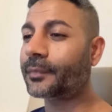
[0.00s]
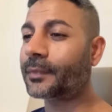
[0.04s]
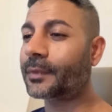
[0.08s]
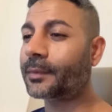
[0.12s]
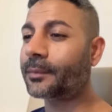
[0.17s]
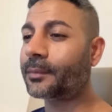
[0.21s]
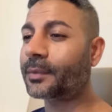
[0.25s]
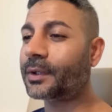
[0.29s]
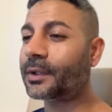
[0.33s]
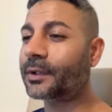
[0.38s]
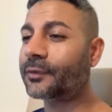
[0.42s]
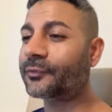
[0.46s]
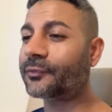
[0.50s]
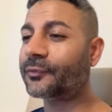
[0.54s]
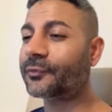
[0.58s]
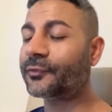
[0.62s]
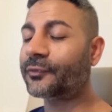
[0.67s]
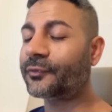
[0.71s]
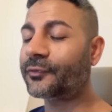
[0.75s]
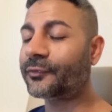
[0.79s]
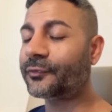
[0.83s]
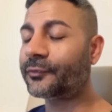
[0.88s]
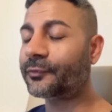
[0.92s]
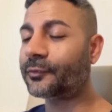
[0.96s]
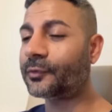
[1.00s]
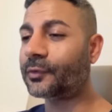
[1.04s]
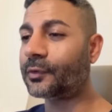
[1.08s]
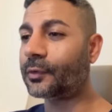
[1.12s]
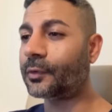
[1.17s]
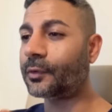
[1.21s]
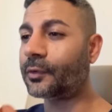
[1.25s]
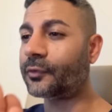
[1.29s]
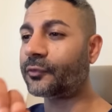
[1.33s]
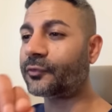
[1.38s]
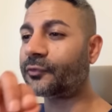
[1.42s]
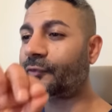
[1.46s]
But it's
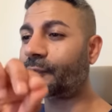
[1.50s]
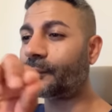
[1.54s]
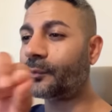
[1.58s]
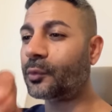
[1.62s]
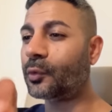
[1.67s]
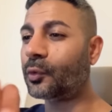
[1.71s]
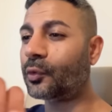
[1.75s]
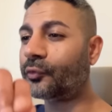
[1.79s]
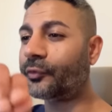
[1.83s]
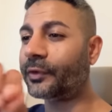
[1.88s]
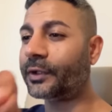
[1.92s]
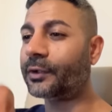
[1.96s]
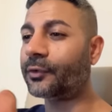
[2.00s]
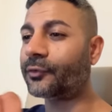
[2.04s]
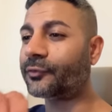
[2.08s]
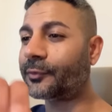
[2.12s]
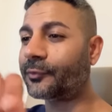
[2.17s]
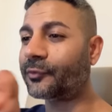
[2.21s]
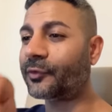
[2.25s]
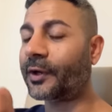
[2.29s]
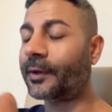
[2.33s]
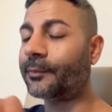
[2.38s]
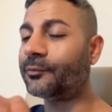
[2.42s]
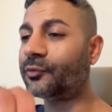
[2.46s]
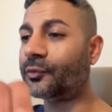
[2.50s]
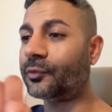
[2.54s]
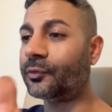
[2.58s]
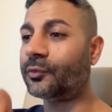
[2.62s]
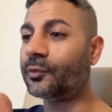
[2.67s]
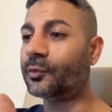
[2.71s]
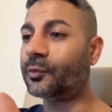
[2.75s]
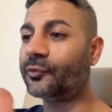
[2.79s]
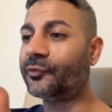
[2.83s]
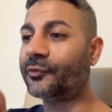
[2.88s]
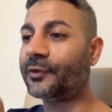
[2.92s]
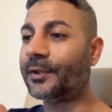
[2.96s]
small wriggles. Sometimes
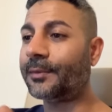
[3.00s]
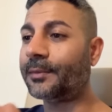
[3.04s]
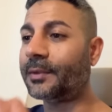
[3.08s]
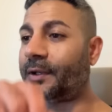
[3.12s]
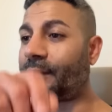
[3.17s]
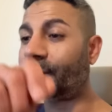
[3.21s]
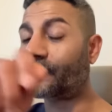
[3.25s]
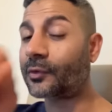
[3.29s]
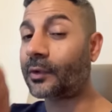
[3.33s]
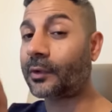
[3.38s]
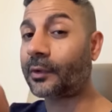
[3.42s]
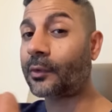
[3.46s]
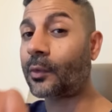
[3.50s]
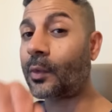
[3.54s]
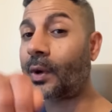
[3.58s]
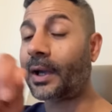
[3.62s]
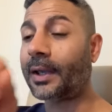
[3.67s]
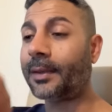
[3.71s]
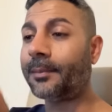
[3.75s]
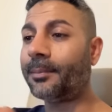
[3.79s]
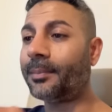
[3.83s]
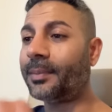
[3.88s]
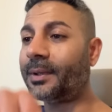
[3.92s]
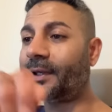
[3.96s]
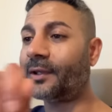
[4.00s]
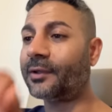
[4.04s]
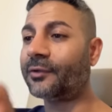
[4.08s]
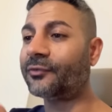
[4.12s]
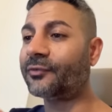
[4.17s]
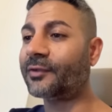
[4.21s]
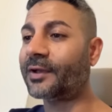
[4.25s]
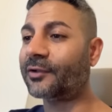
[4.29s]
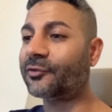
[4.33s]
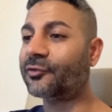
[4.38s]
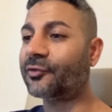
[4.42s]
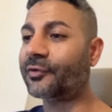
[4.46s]
you'll see me, it's quite big,
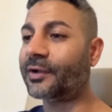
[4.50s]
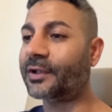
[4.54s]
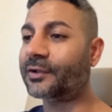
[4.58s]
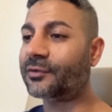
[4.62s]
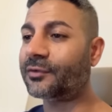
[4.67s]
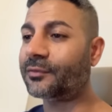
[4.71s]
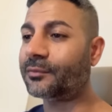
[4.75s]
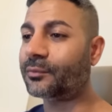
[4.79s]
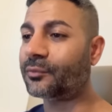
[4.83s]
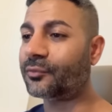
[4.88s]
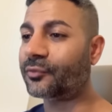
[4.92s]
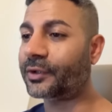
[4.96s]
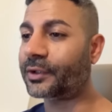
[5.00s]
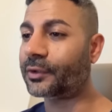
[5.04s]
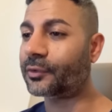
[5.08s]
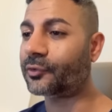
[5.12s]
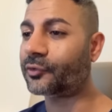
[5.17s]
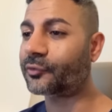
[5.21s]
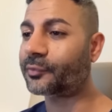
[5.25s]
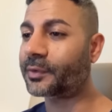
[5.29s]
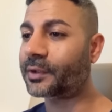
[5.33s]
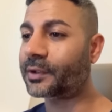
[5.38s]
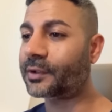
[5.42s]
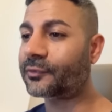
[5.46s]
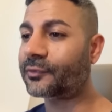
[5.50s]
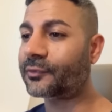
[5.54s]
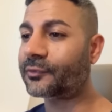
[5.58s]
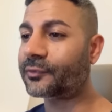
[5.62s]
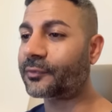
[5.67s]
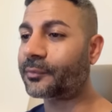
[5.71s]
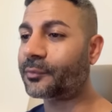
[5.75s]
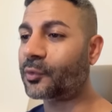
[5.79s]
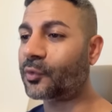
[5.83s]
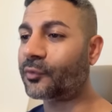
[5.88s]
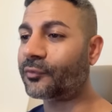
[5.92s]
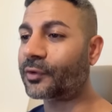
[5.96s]
exaggerated wriggles, but this is
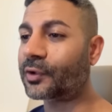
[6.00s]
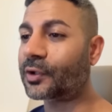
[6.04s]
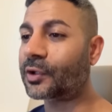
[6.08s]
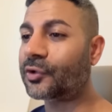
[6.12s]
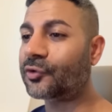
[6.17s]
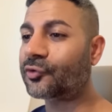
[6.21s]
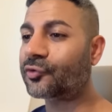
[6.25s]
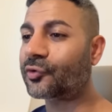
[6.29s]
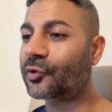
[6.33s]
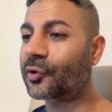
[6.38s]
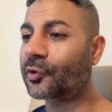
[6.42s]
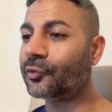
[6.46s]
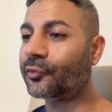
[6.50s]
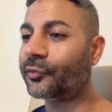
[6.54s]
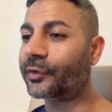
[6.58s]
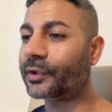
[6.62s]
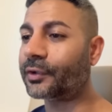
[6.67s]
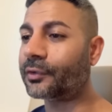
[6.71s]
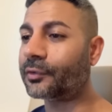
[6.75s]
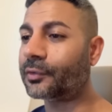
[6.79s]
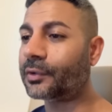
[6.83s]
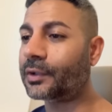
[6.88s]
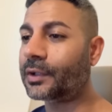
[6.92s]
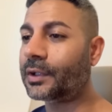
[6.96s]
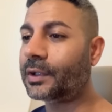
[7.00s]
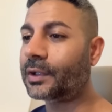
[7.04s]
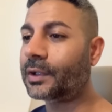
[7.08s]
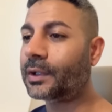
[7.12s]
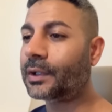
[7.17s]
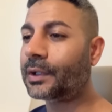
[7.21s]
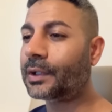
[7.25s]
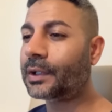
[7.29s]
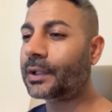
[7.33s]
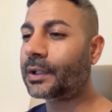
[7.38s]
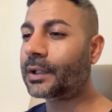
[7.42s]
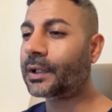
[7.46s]
more of a control wriggle.
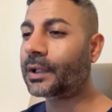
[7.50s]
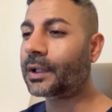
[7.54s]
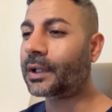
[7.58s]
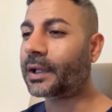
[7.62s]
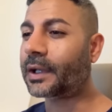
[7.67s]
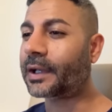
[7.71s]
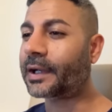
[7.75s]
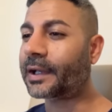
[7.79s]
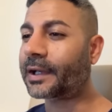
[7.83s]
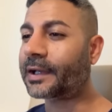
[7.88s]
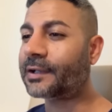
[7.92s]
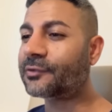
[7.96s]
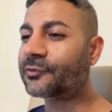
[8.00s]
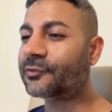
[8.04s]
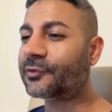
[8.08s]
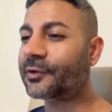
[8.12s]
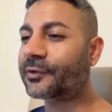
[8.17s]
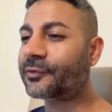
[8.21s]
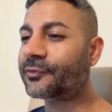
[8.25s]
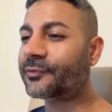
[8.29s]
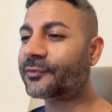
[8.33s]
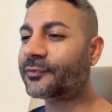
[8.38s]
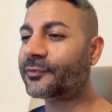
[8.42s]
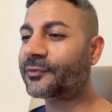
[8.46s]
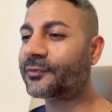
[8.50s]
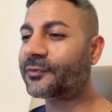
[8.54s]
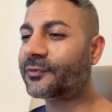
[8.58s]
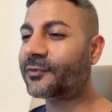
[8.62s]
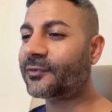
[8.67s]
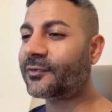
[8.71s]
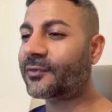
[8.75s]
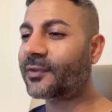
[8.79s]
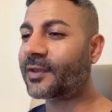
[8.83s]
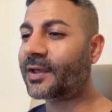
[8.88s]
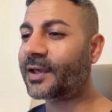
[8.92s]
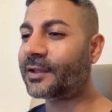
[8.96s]
And I can just
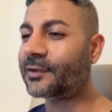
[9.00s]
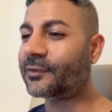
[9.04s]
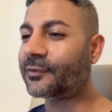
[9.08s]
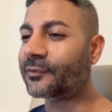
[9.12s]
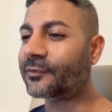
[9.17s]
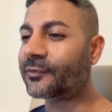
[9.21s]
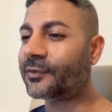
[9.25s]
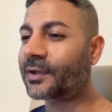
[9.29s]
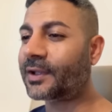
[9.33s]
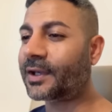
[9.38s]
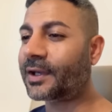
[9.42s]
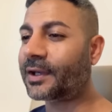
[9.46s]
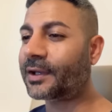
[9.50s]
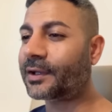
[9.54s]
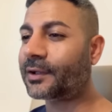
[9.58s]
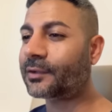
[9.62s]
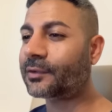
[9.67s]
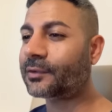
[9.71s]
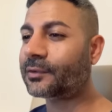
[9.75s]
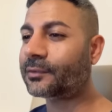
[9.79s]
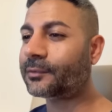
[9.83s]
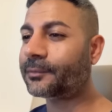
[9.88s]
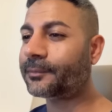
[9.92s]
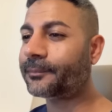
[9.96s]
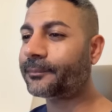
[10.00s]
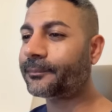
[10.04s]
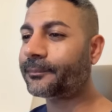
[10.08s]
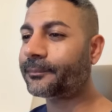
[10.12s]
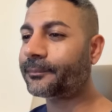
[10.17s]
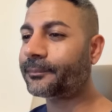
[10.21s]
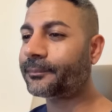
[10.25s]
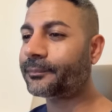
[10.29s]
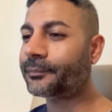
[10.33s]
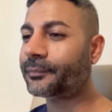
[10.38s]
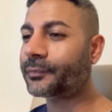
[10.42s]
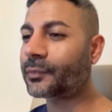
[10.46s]
sense now,
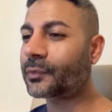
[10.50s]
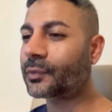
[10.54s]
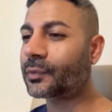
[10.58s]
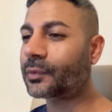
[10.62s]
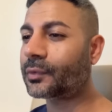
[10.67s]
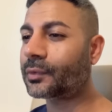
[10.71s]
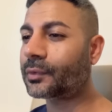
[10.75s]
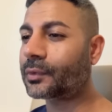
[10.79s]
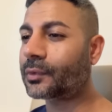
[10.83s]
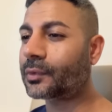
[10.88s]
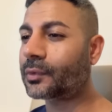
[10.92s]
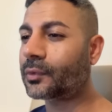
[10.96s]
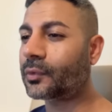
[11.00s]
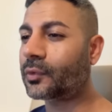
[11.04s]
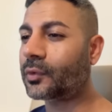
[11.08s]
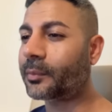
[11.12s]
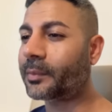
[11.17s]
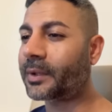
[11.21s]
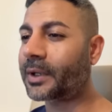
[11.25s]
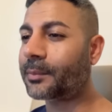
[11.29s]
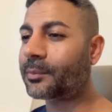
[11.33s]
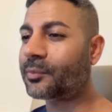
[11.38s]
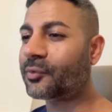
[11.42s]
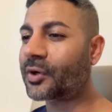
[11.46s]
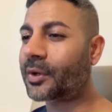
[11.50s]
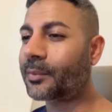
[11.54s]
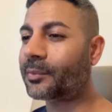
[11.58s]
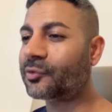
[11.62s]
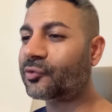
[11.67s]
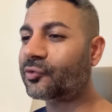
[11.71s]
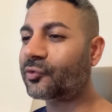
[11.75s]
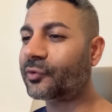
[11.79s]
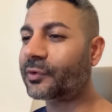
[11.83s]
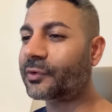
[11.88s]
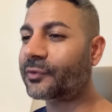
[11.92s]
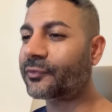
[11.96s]
or am I
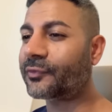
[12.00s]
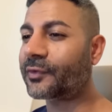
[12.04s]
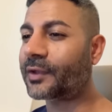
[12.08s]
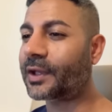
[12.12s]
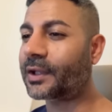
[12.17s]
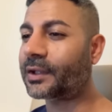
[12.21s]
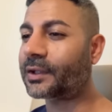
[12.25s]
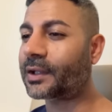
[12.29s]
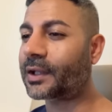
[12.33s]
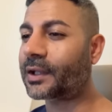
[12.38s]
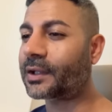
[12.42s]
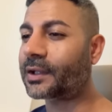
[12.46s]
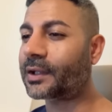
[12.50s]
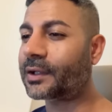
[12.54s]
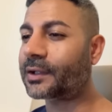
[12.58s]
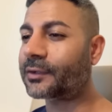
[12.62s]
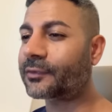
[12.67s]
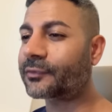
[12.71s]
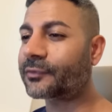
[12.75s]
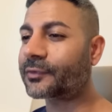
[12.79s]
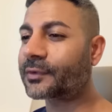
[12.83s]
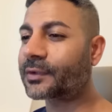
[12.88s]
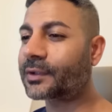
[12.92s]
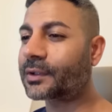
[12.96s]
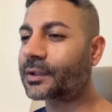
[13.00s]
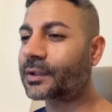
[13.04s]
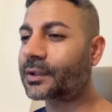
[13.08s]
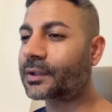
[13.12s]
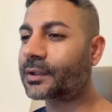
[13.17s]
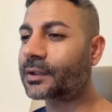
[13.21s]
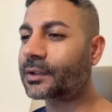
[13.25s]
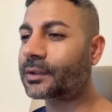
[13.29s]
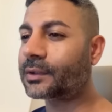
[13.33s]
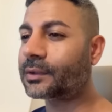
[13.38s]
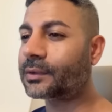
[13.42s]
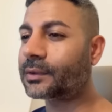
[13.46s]
premature in saying that it's
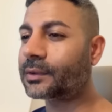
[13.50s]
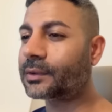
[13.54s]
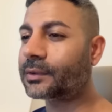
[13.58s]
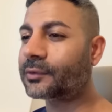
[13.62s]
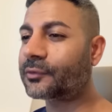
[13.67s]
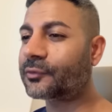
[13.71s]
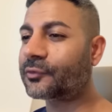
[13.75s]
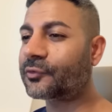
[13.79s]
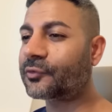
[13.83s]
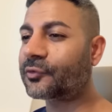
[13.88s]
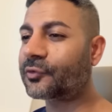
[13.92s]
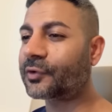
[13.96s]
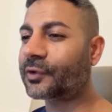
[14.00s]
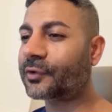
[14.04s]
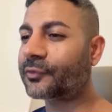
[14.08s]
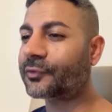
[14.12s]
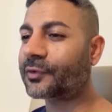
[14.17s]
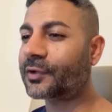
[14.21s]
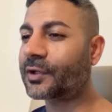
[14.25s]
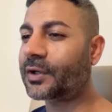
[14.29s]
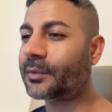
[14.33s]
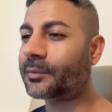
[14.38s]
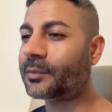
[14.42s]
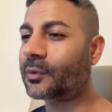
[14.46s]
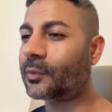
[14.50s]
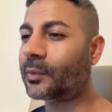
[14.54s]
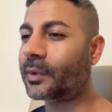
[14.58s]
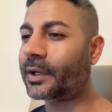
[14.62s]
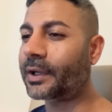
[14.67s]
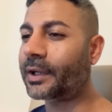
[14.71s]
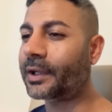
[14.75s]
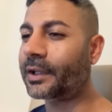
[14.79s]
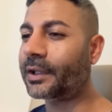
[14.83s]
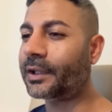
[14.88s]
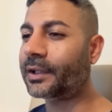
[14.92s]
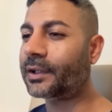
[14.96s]
just come
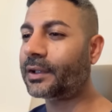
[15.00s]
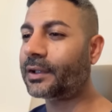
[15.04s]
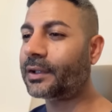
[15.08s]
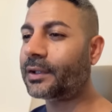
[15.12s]
away